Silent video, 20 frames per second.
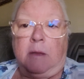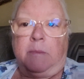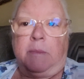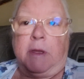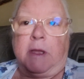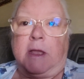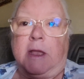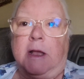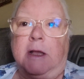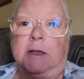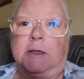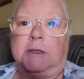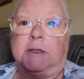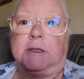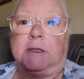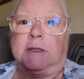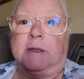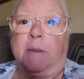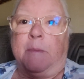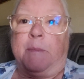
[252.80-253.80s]

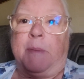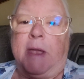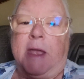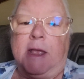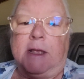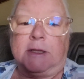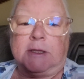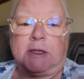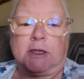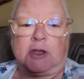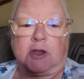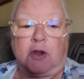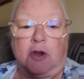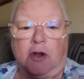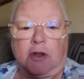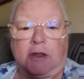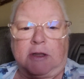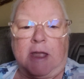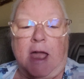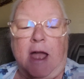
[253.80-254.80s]
because the beans
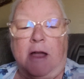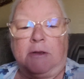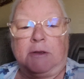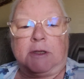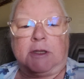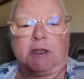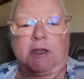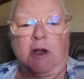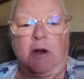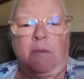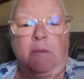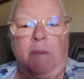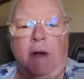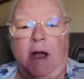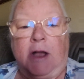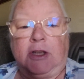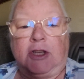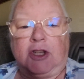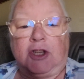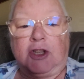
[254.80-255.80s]
cooked down so
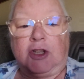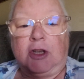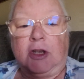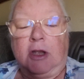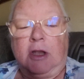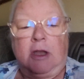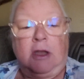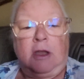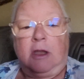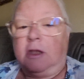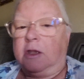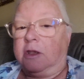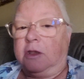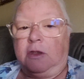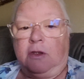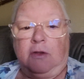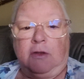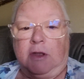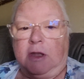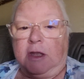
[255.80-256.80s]
much
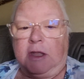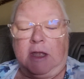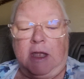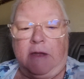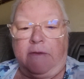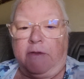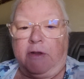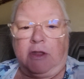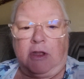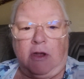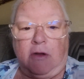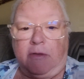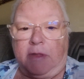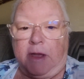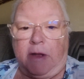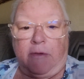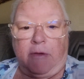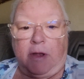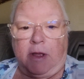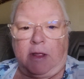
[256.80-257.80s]
you didn't even know
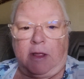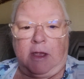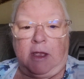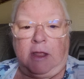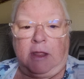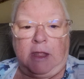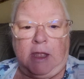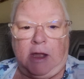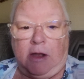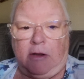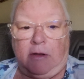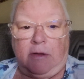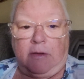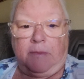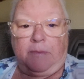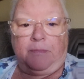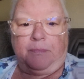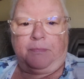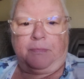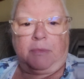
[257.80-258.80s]
they were in there.
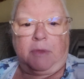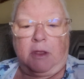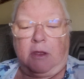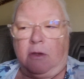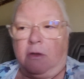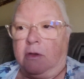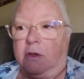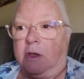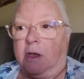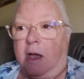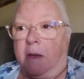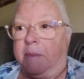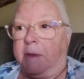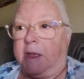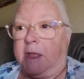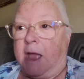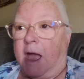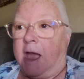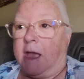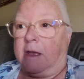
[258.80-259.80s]

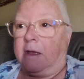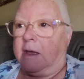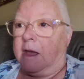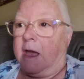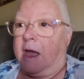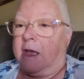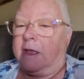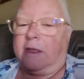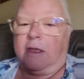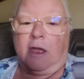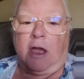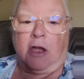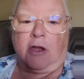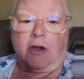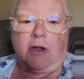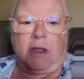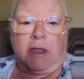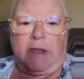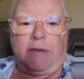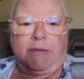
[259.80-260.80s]
I
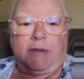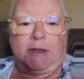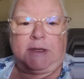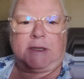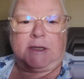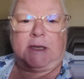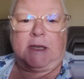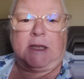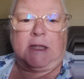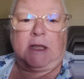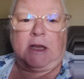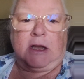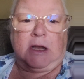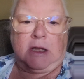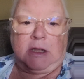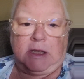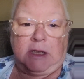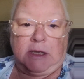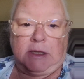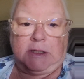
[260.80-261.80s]
couldn't even see the
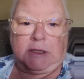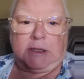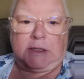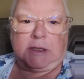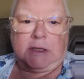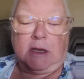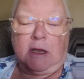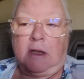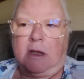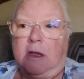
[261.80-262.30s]
onions.